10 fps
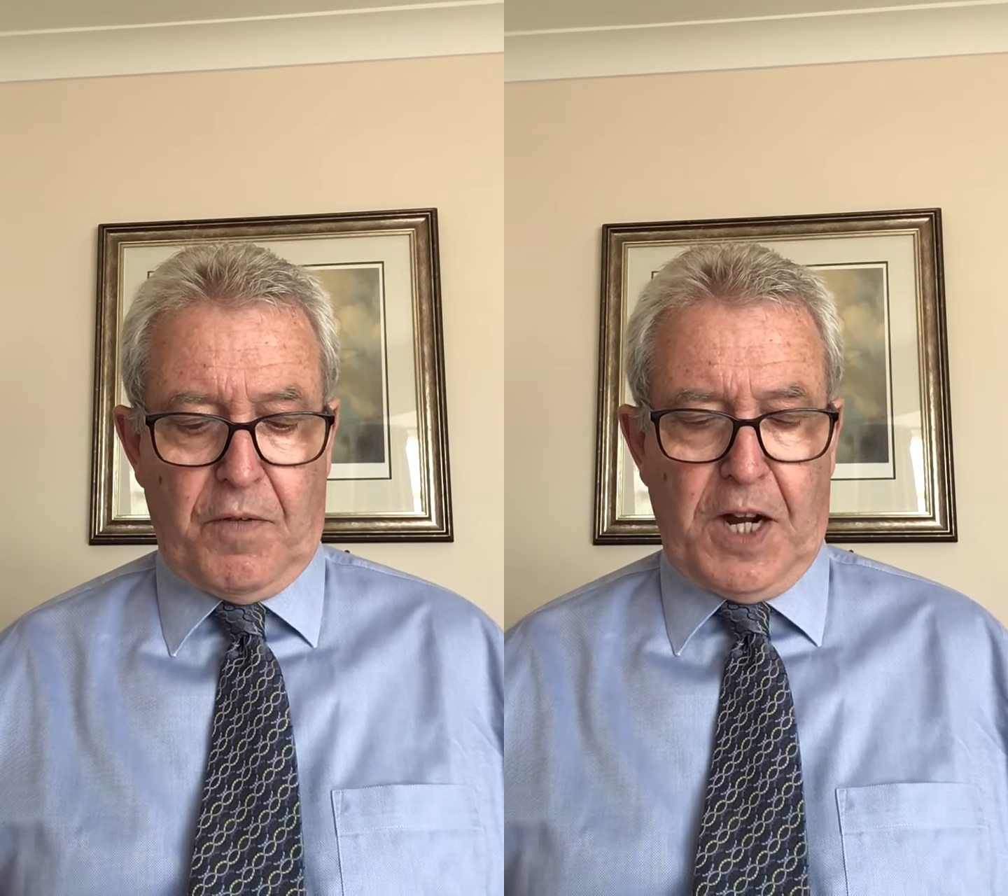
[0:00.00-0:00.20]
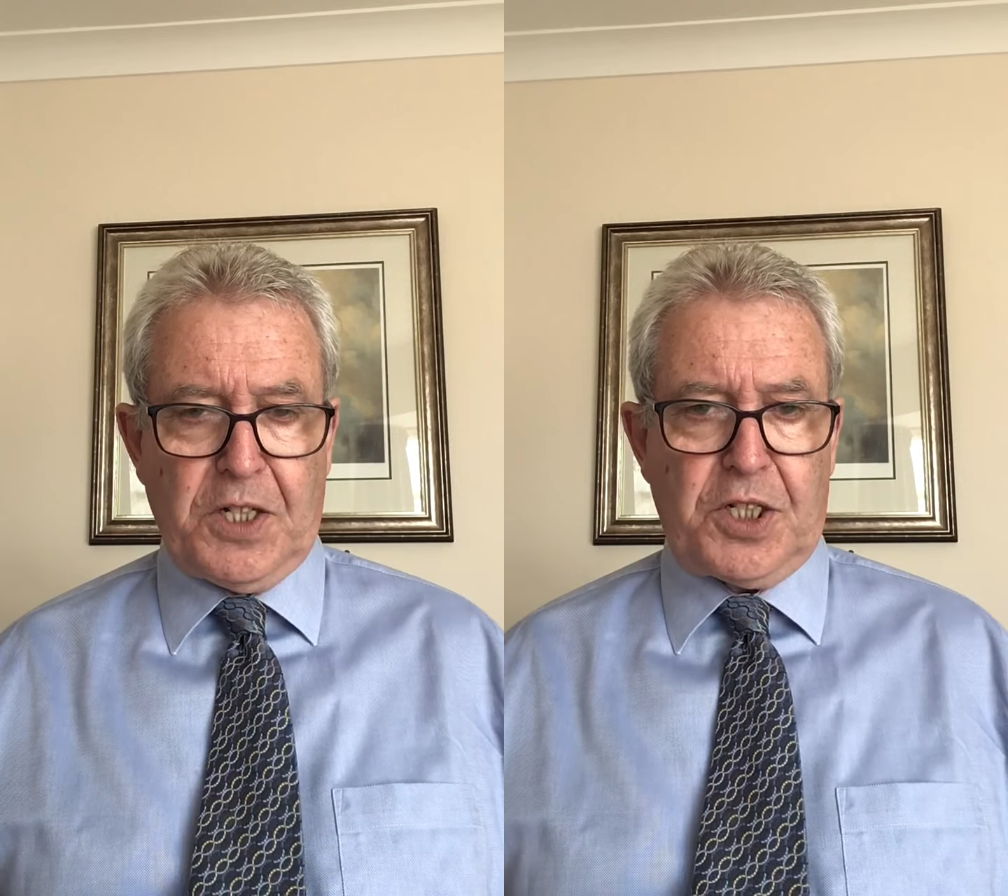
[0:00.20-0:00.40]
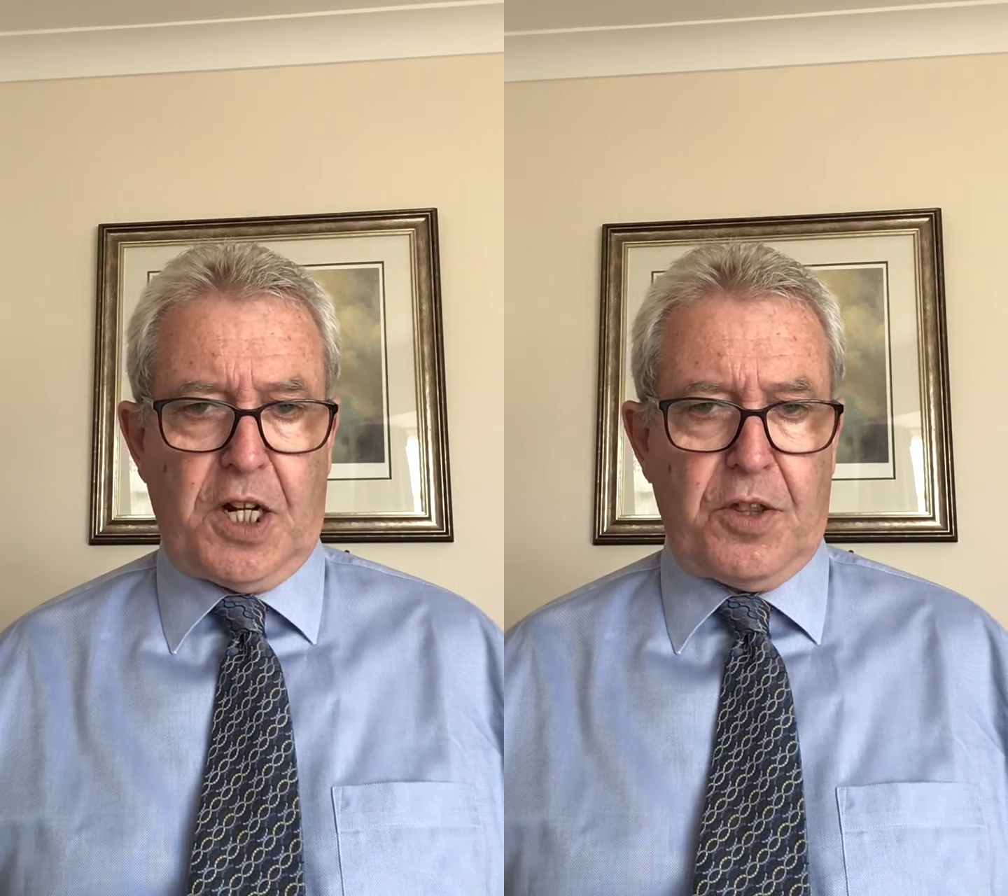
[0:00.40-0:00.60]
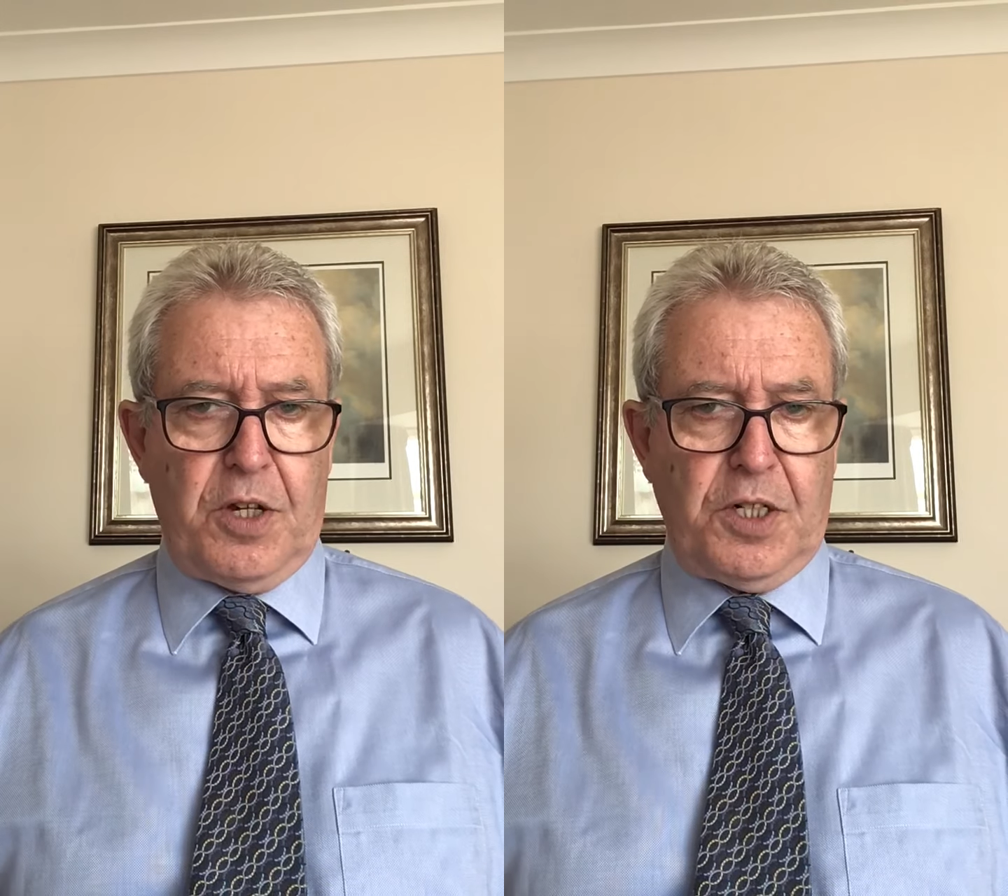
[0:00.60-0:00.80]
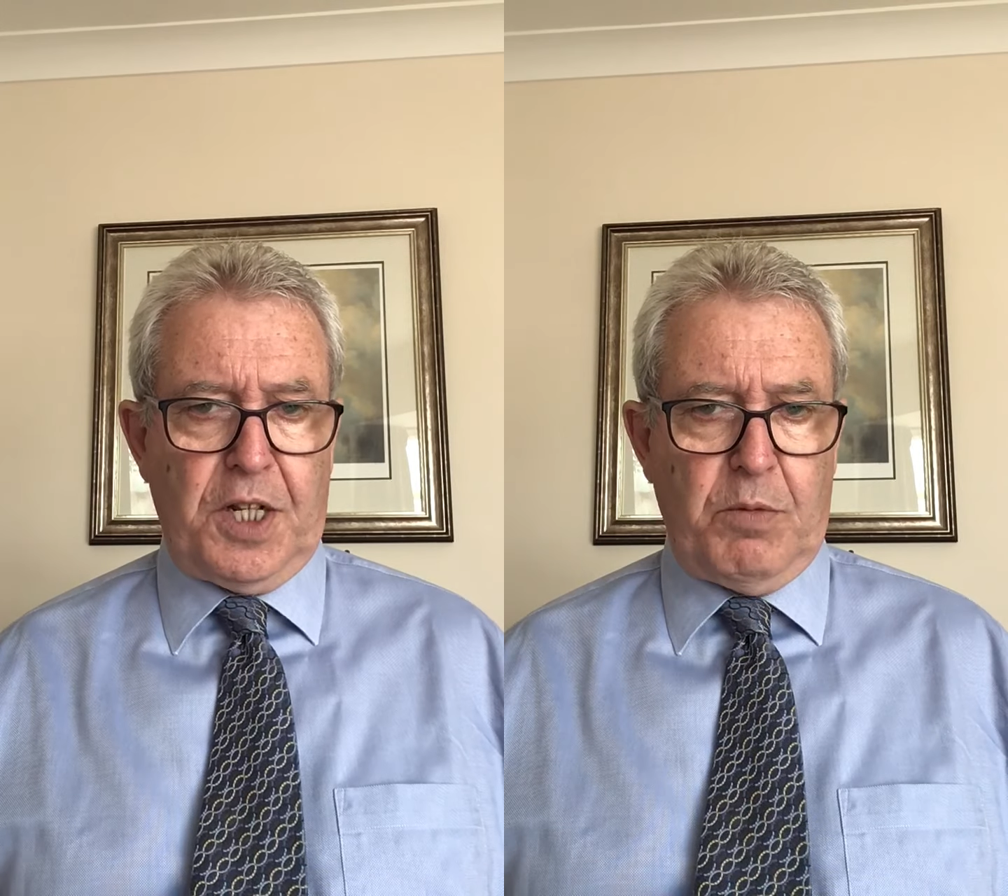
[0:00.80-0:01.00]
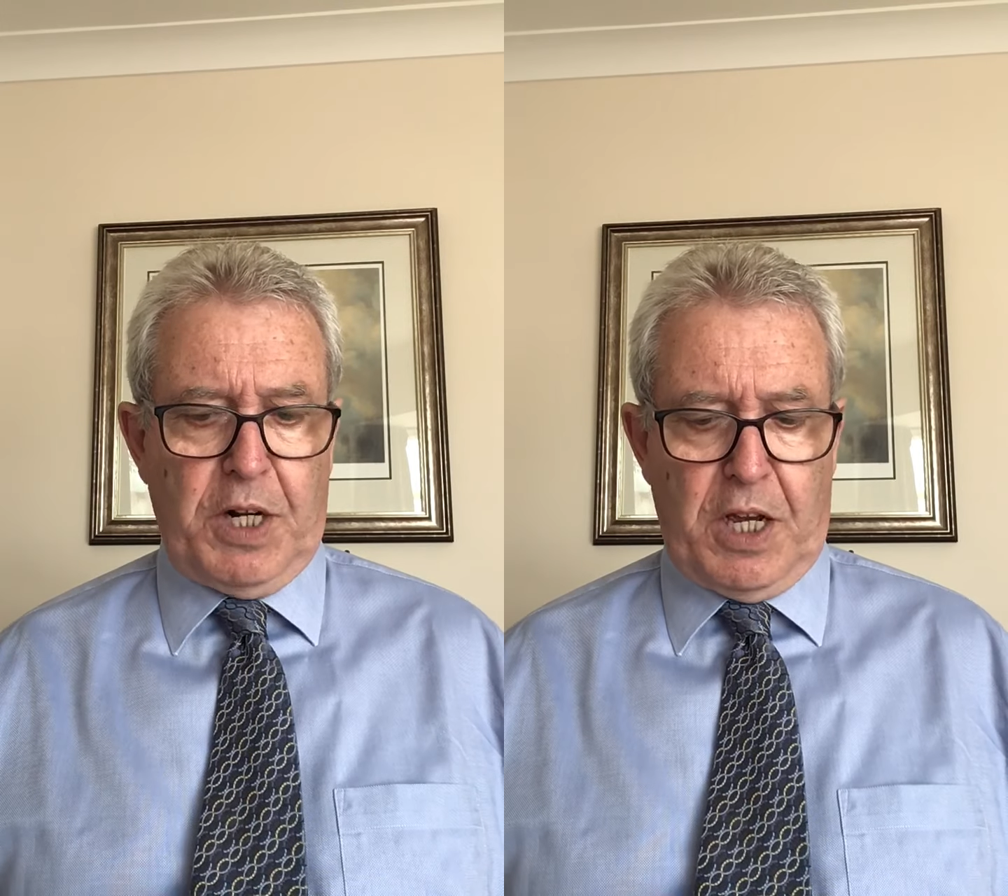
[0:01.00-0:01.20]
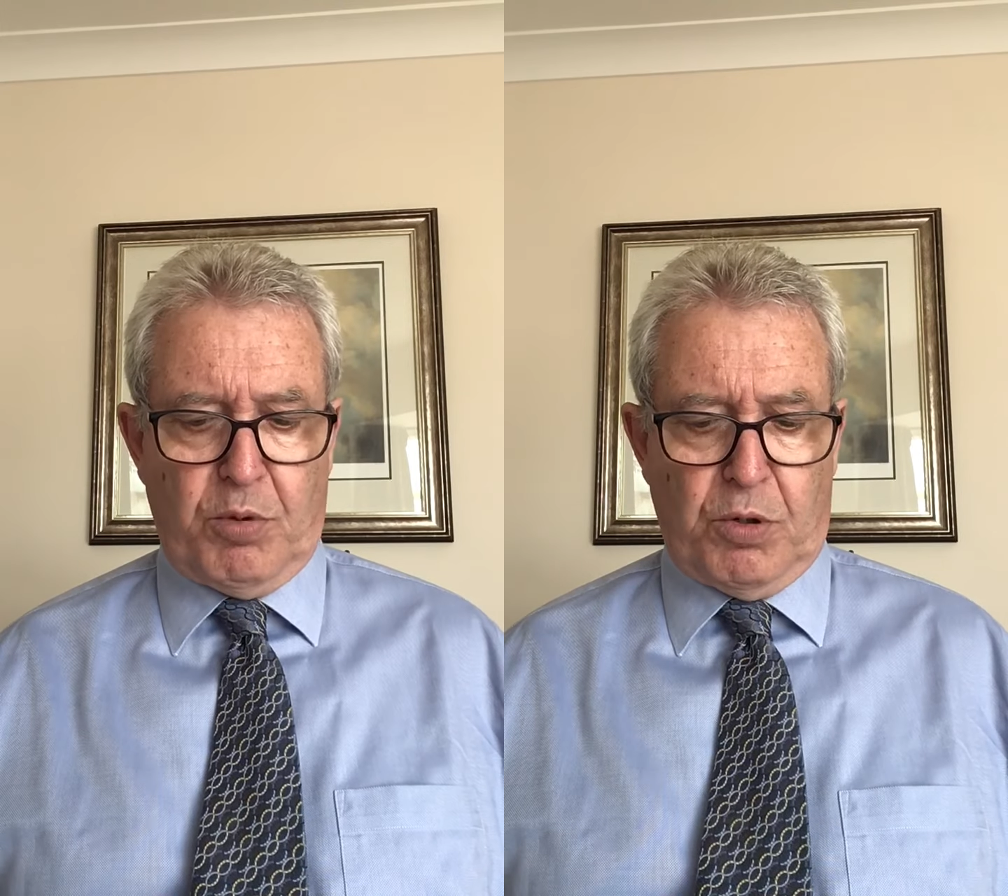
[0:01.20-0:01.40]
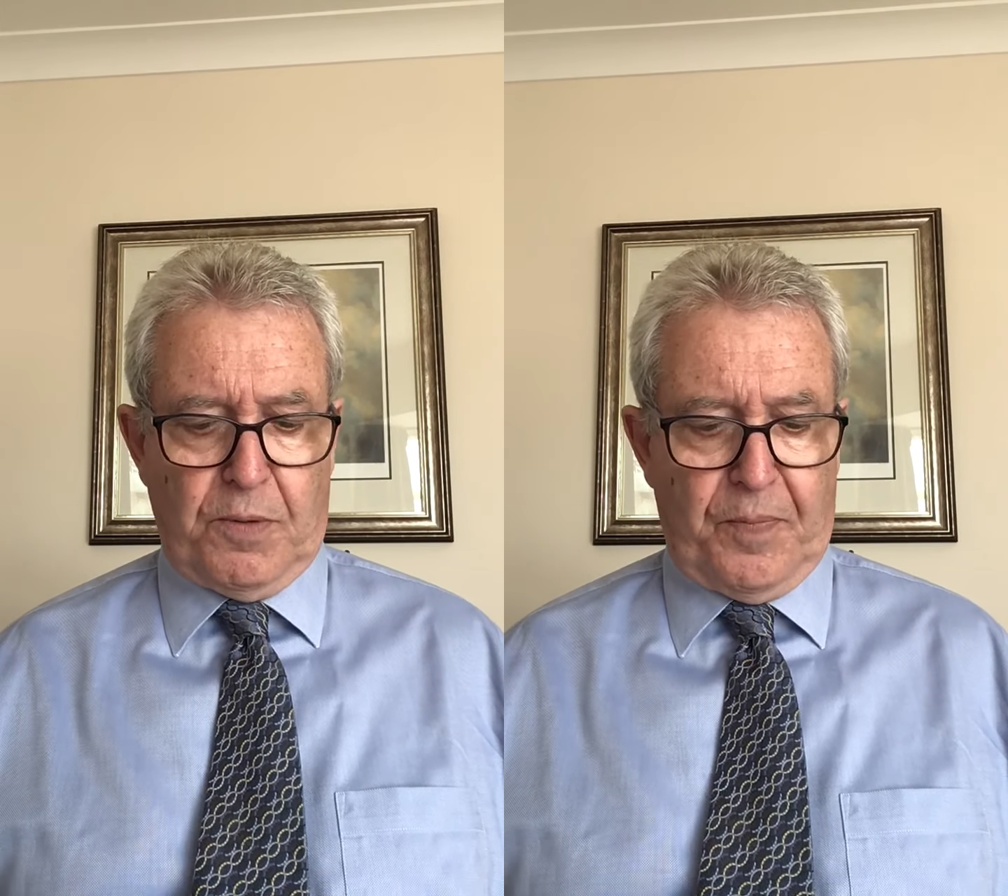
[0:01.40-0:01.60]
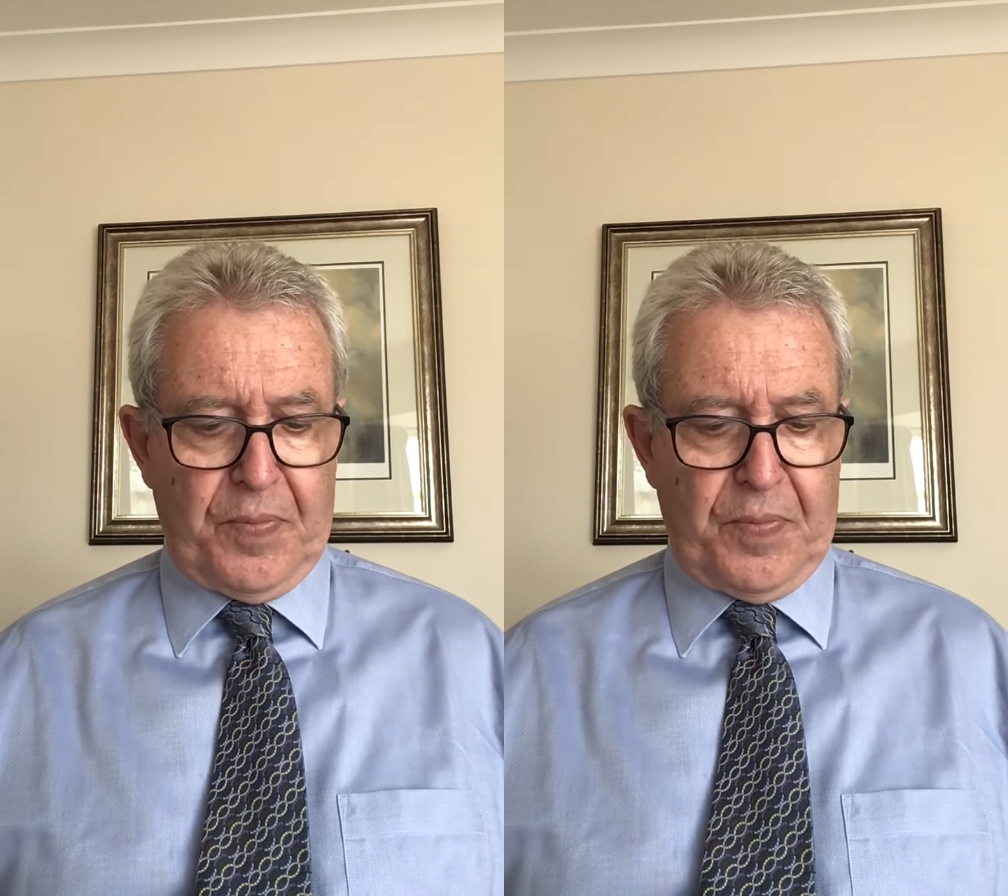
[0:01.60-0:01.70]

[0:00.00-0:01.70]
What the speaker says: fighter stud 13 when airborne.